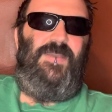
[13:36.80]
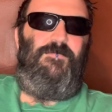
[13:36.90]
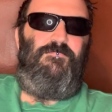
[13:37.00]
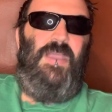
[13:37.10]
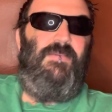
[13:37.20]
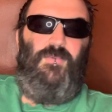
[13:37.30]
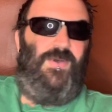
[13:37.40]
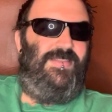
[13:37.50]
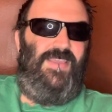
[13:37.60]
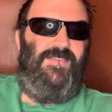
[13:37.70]
maybe
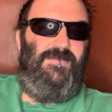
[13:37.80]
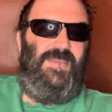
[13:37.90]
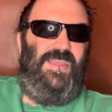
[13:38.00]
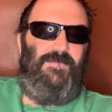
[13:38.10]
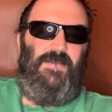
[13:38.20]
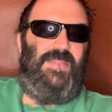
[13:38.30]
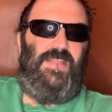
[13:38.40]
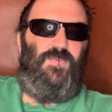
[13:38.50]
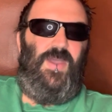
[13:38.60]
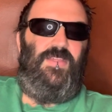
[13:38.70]
was given to me, and maybe
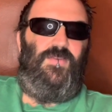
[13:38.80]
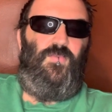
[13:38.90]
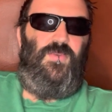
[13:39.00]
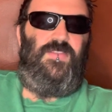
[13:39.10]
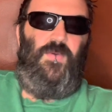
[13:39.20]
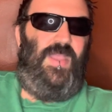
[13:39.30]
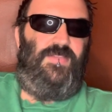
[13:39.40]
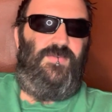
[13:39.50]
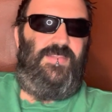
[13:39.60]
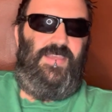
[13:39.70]
that's why there was no
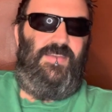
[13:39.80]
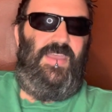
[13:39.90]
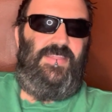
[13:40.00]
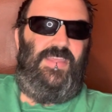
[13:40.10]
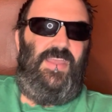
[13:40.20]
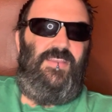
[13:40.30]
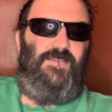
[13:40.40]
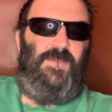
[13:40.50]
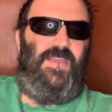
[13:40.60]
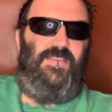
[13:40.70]
answer at the end, is
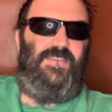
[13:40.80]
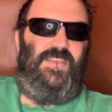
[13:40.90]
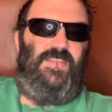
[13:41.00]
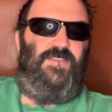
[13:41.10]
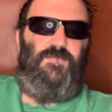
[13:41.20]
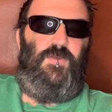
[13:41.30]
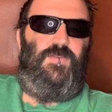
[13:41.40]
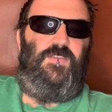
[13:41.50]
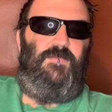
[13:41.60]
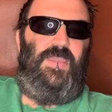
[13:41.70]
because it is
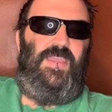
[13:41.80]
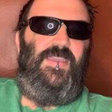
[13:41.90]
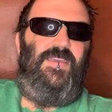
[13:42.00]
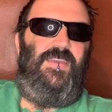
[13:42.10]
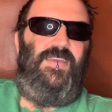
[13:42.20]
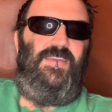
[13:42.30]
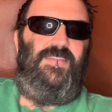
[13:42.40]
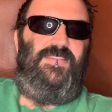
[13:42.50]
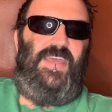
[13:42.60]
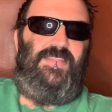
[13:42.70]
supposed to be
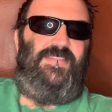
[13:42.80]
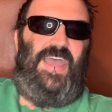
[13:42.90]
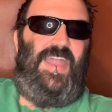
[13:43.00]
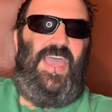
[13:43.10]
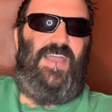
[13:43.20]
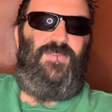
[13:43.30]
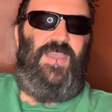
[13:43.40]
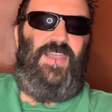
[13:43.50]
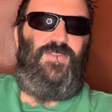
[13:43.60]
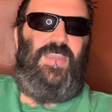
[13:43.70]
that
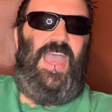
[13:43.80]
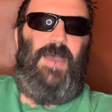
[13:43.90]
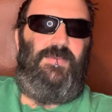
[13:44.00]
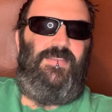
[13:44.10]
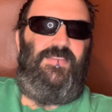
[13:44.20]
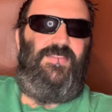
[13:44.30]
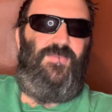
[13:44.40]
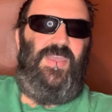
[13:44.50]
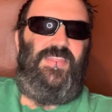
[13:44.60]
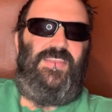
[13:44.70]
actually happens the
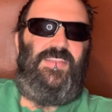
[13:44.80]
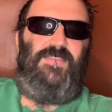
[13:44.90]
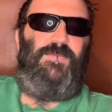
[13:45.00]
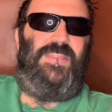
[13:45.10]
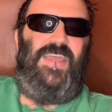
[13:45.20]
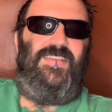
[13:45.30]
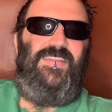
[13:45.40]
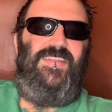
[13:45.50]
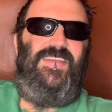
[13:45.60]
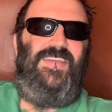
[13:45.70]
way that it does. But that,
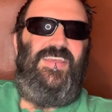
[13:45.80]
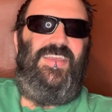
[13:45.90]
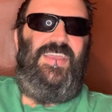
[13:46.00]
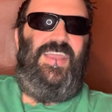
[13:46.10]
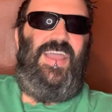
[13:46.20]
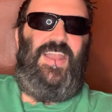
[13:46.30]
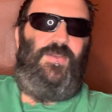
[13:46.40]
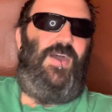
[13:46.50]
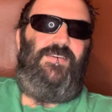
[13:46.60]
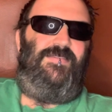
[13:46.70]
I don't
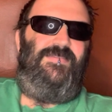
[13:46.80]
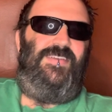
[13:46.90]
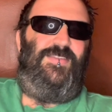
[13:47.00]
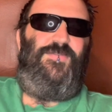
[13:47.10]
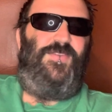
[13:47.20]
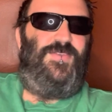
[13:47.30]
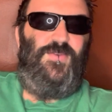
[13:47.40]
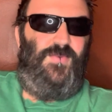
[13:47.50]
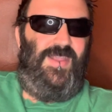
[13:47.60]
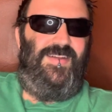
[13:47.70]
know, it feels so
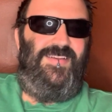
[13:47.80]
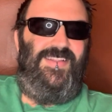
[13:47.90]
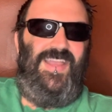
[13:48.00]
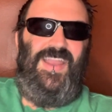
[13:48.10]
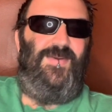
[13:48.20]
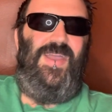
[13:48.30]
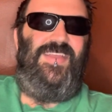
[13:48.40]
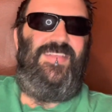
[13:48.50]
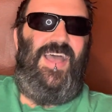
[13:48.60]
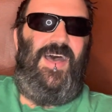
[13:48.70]
weird.
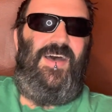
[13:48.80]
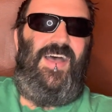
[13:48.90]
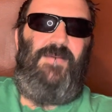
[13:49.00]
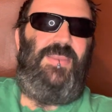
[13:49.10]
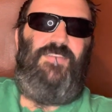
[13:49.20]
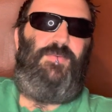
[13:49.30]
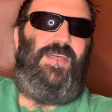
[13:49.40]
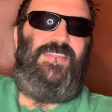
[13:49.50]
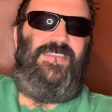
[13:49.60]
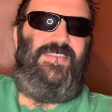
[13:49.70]
Anyway, I'm going to give
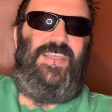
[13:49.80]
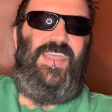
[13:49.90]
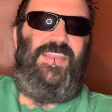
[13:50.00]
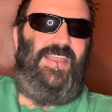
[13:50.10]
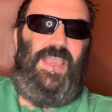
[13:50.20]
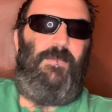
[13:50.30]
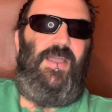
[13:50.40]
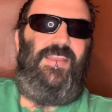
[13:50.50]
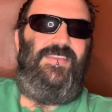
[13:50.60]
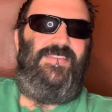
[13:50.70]
Polite Society an
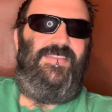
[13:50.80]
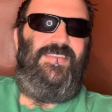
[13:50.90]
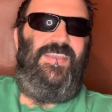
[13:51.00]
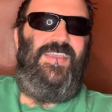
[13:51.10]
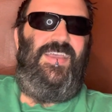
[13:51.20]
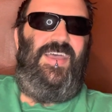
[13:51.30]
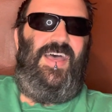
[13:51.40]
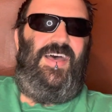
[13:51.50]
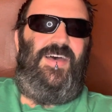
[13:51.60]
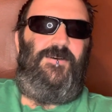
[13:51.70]

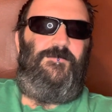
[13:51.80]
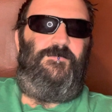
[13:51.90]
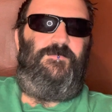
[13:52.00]
A-.